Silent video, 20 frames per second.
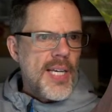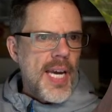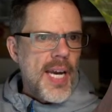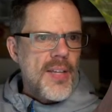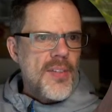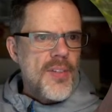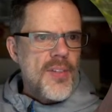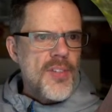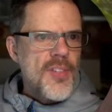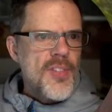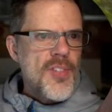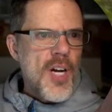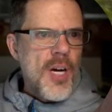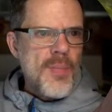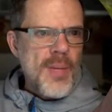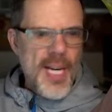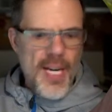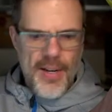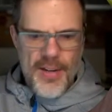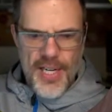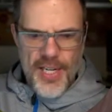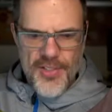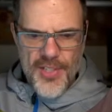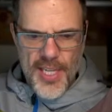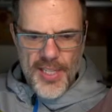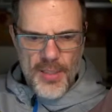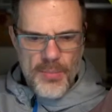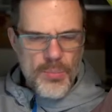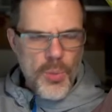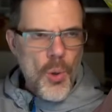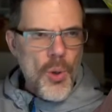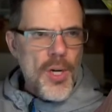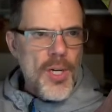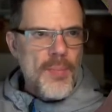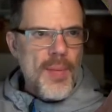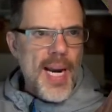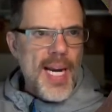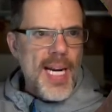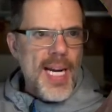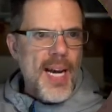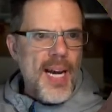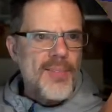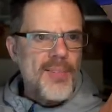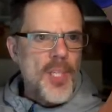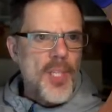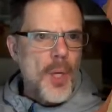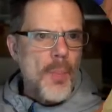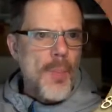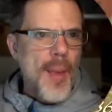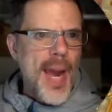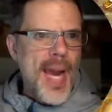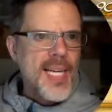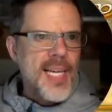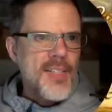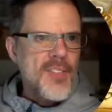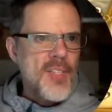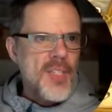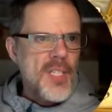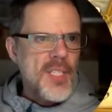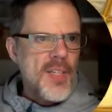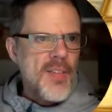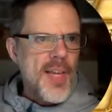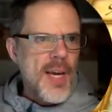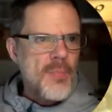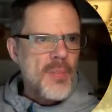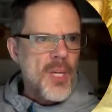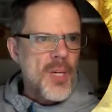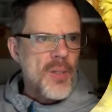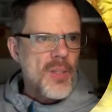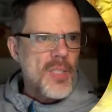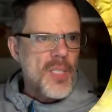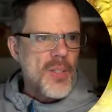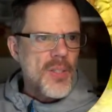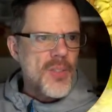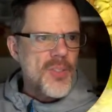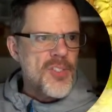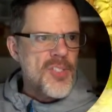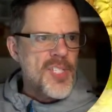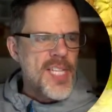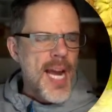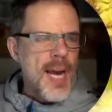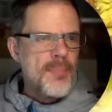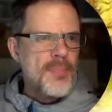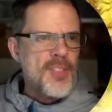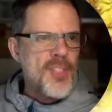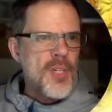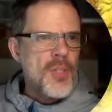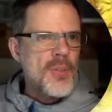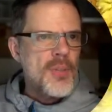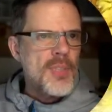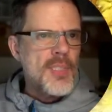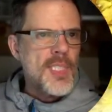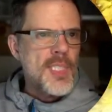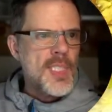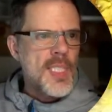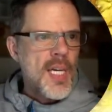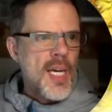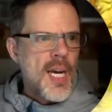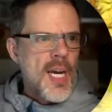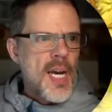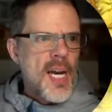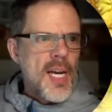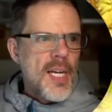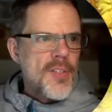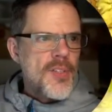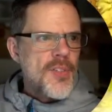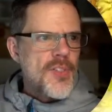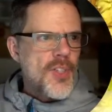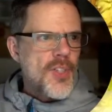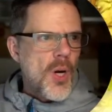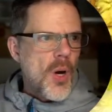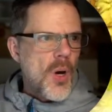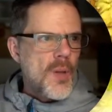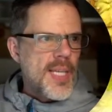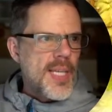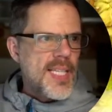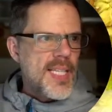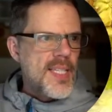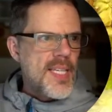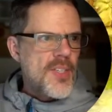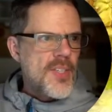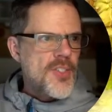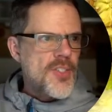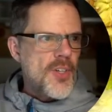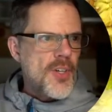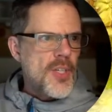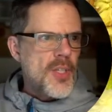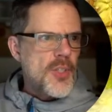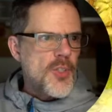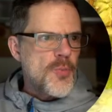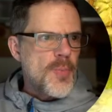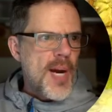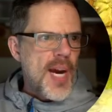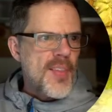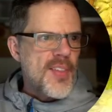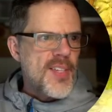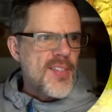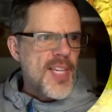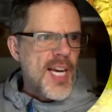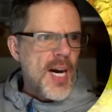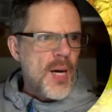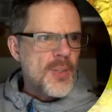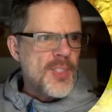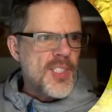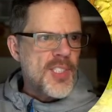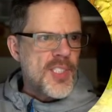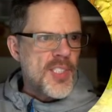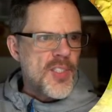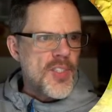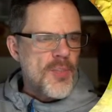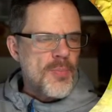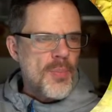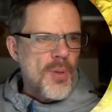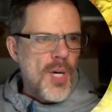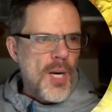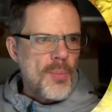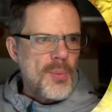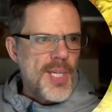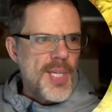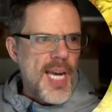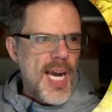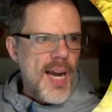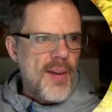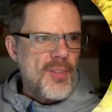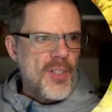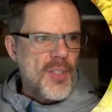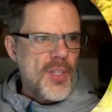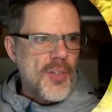Okay, some areas on the board might have little magnets hooked to them though, little snap zones. So like these circles by these houses probably have a